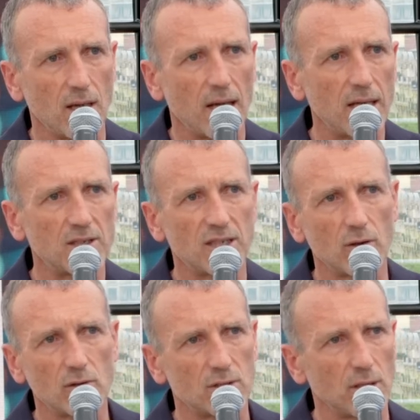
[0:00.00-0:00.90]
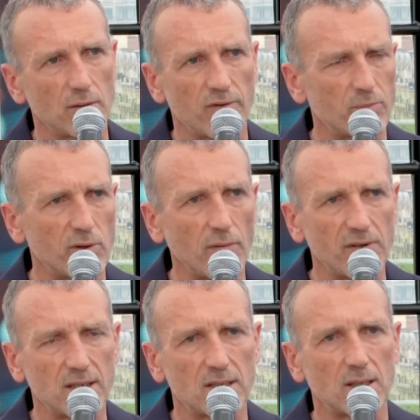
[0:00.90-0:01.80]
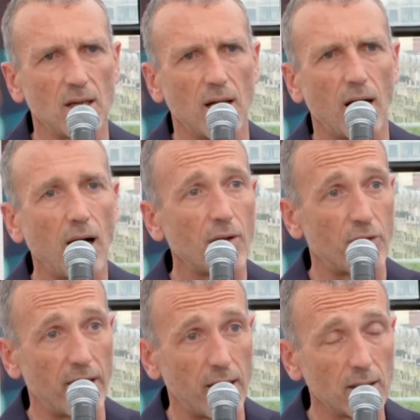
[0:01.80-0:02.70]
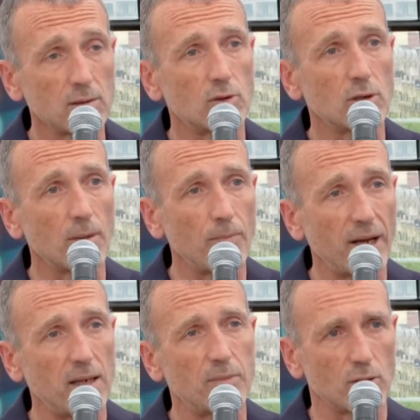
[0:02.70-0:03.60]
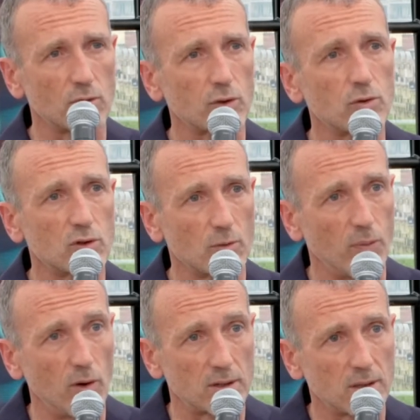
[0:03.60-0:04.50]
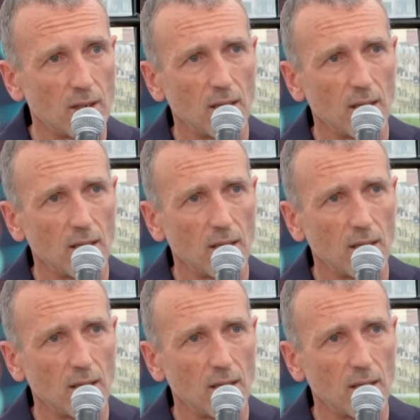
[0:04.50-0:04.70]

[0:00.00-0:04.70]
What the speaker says: NGOs, non-for-profits are there to campaign, but also to support.